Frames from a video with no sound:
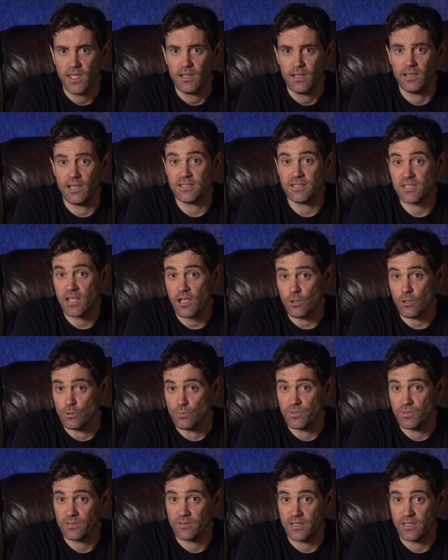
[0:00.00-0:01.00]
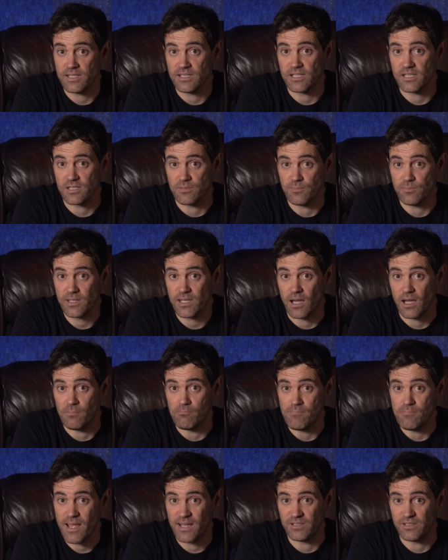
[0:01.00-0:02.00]
Let's hope it doesn't
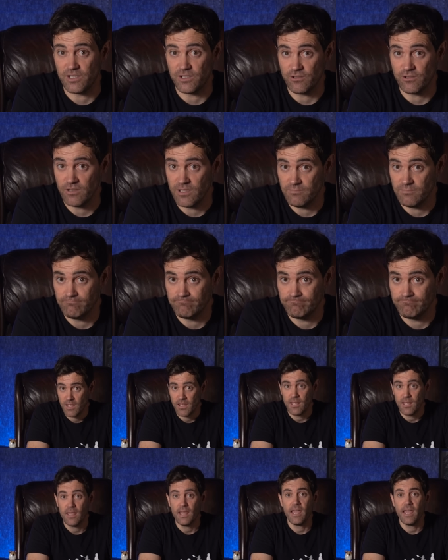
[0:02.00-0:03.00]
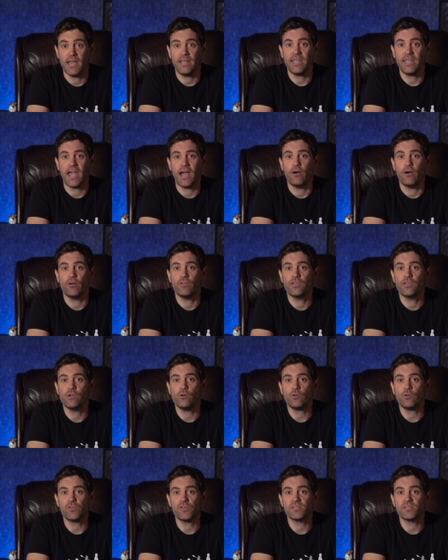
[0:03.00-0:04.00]
become mandatory. Anyhow, the
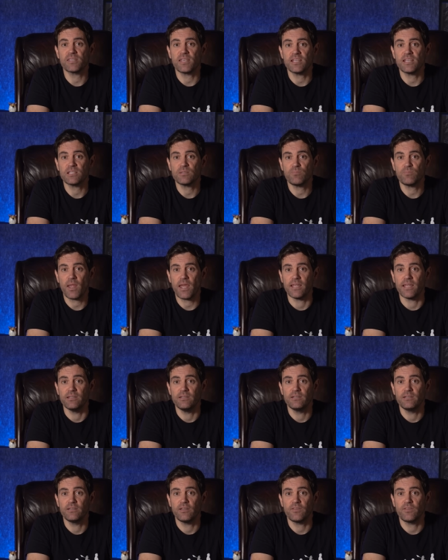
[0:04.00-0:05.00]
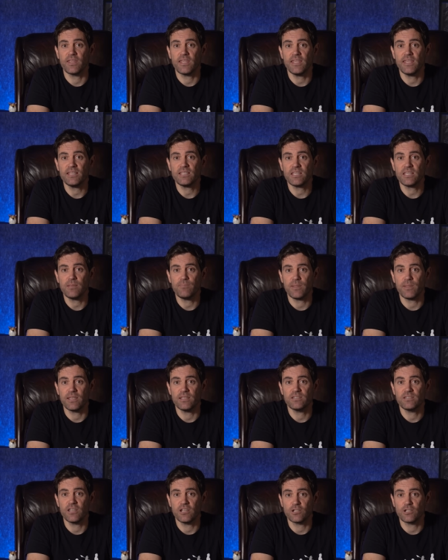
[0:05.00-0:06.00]
authors explain that the
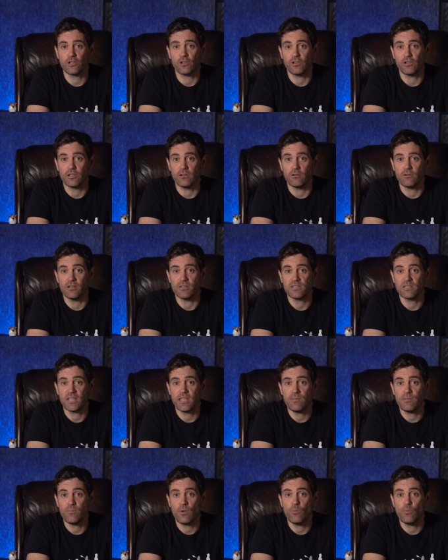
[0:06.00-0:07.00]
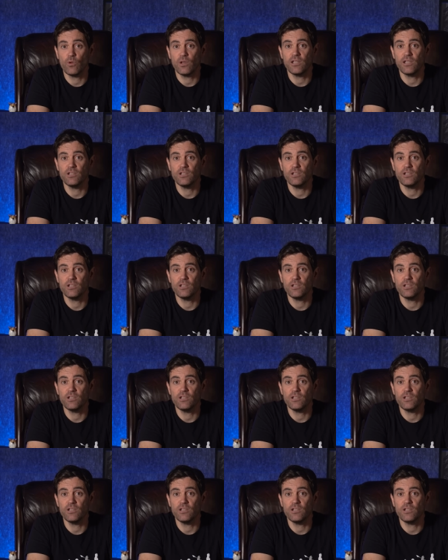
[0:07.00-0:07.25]
ECB's digital euro scheme will